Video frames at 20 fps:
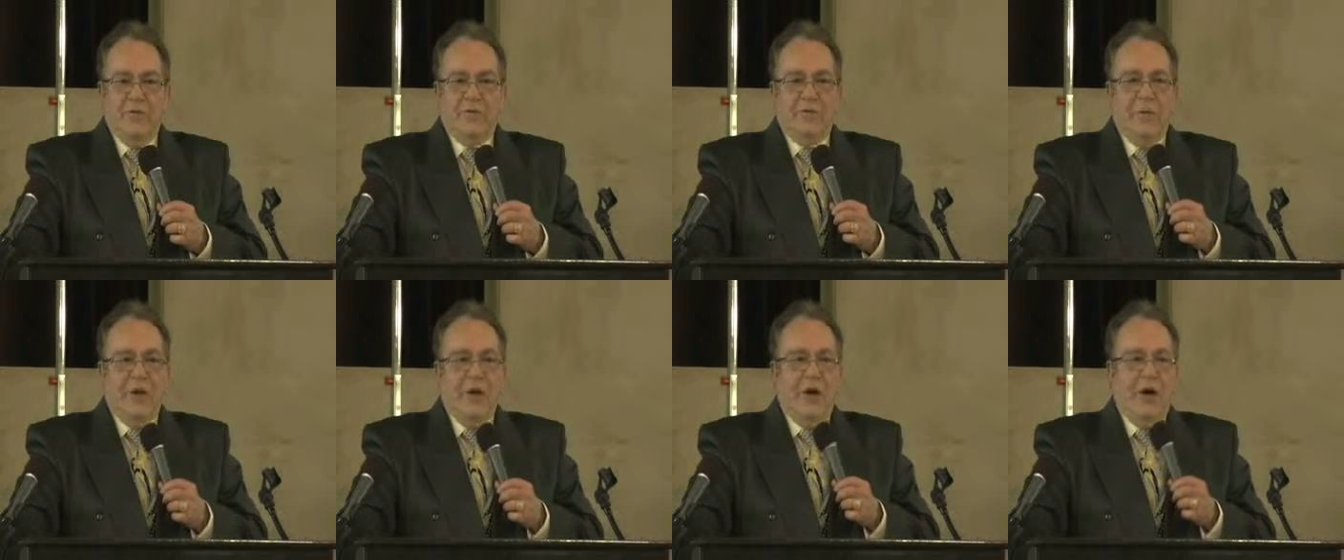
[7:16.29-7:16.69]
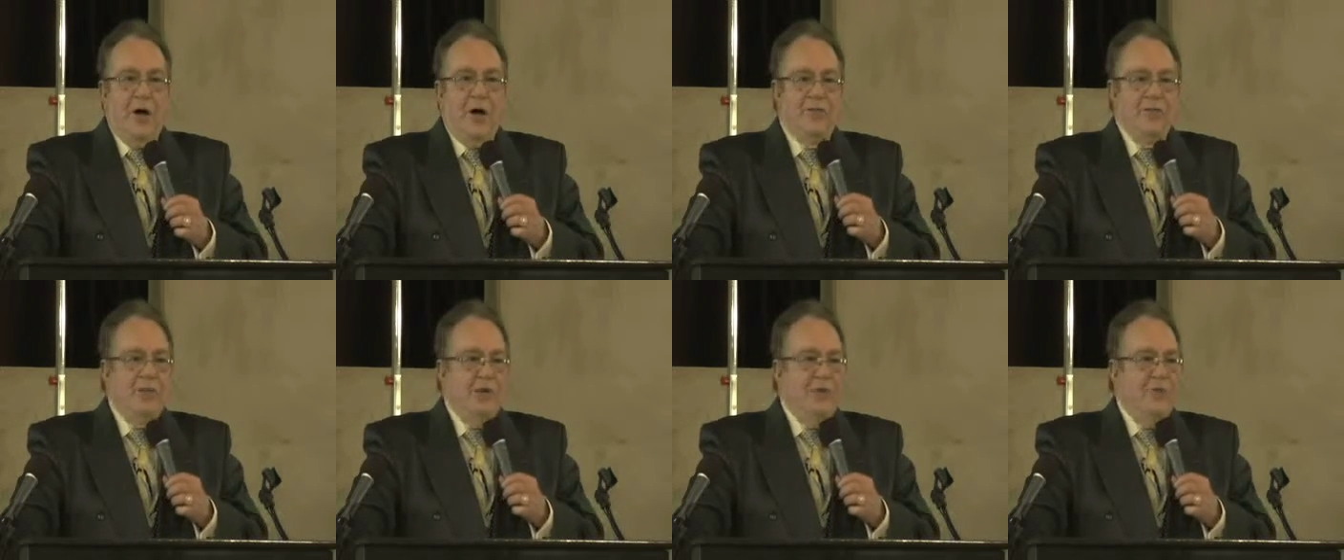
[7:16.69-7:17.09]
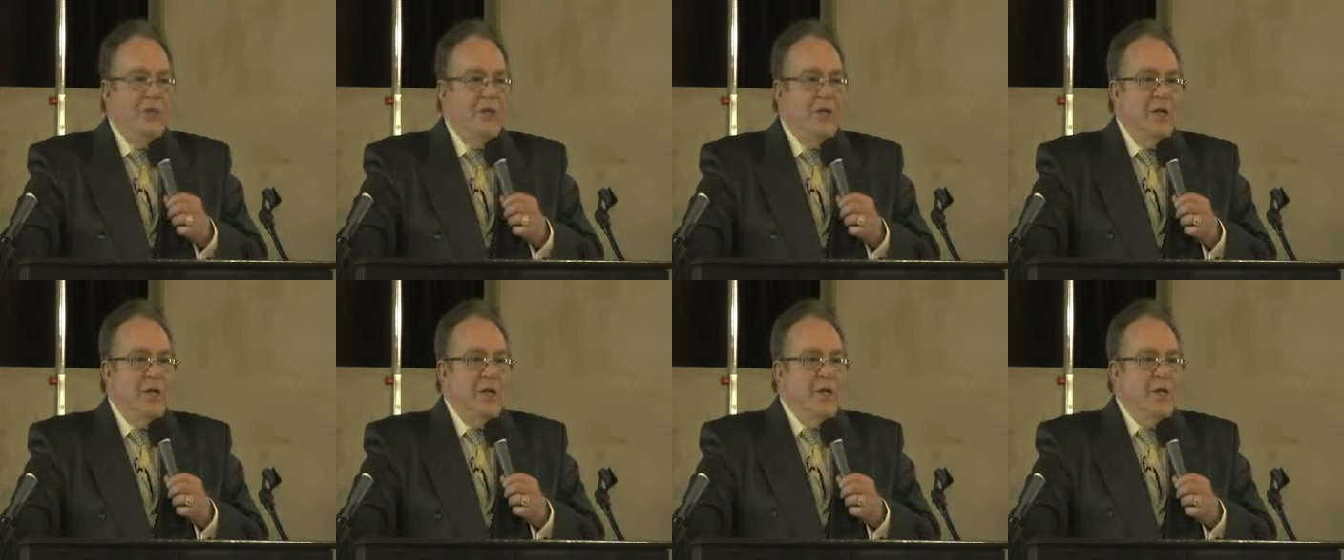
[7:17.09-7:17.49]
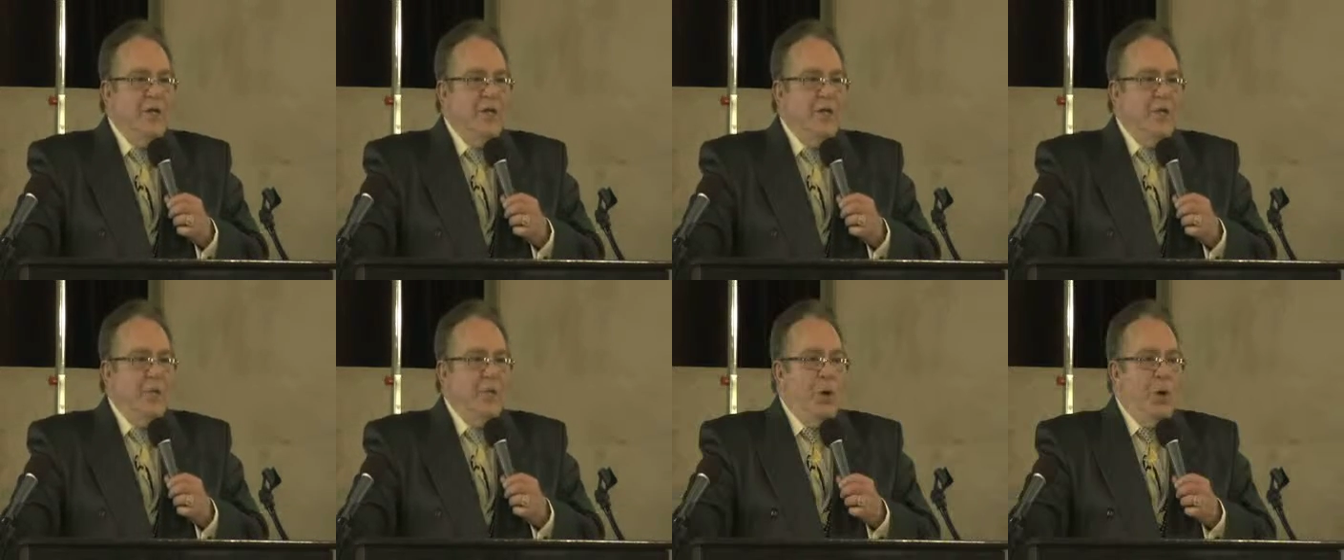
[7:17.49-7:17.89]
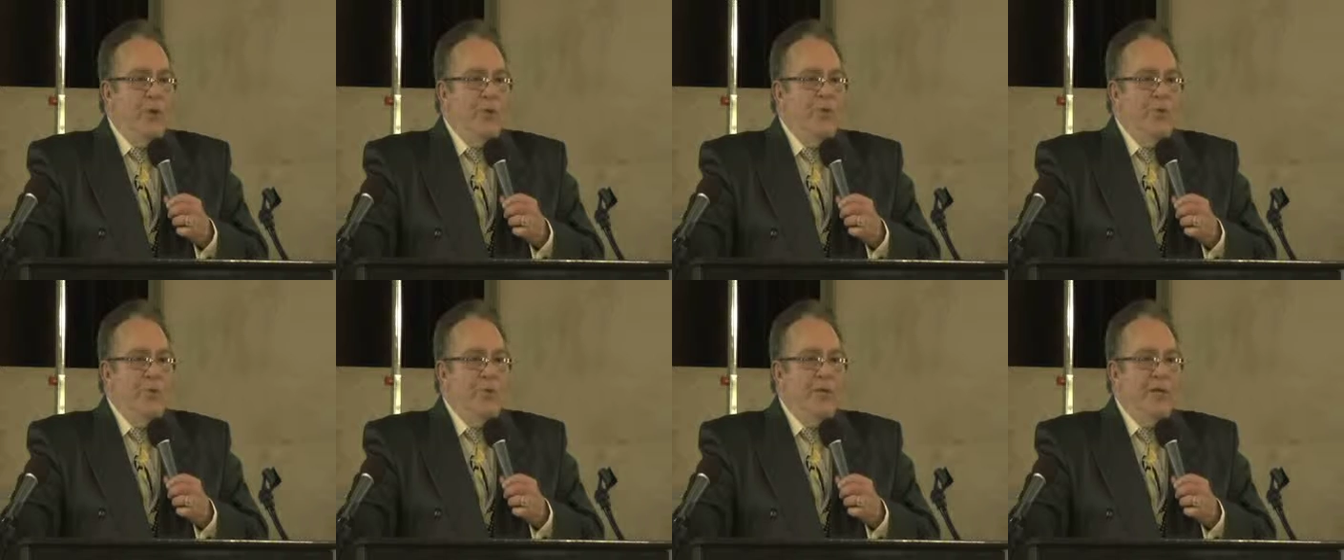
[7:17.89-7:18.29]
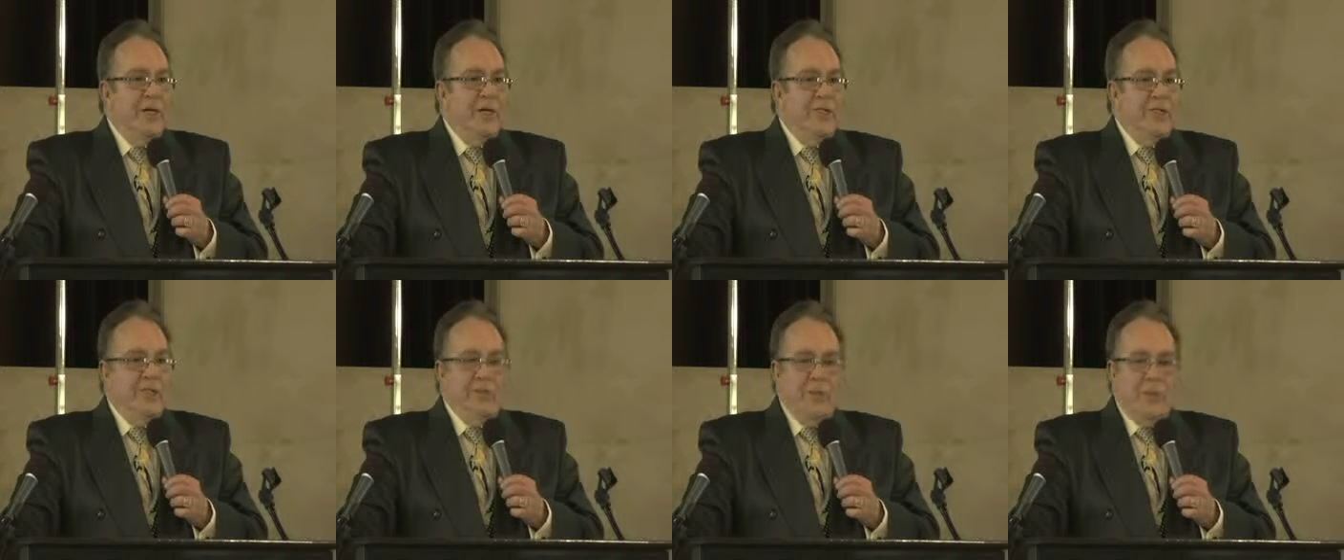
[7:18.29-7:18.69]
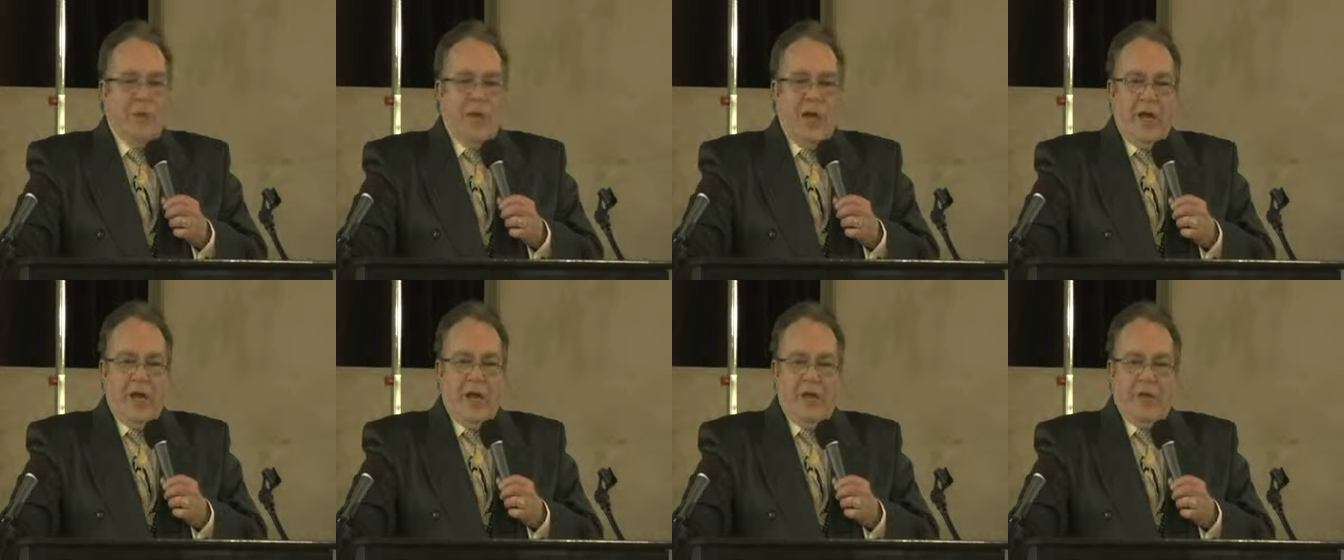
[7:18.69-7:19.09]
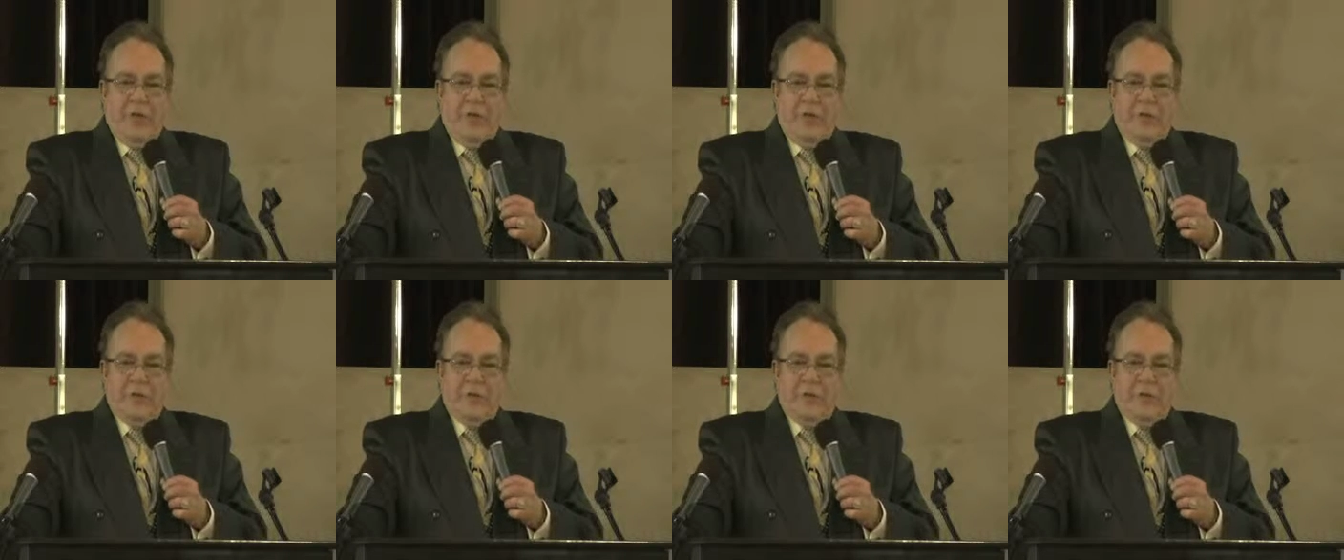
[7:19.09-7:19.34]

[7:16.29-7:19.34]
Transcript: It's because of the wonderful ministers we have.